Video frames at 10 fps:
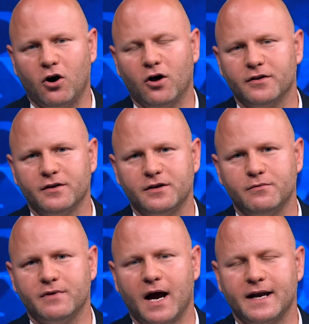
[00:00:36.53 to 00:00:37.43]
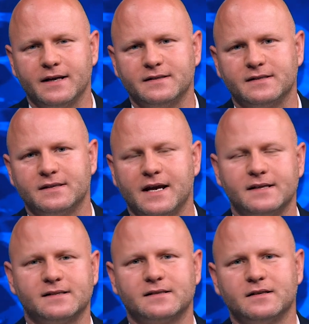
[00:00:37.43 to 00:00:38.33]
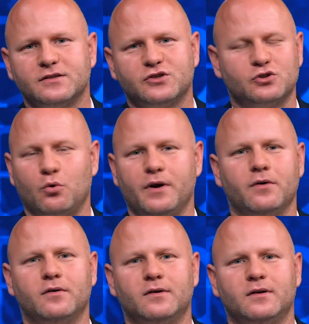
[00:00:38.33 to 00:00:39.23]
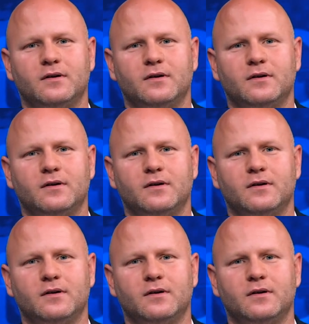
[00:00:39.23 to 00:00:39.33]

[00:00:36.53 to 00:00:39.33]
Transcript: on the United States soil.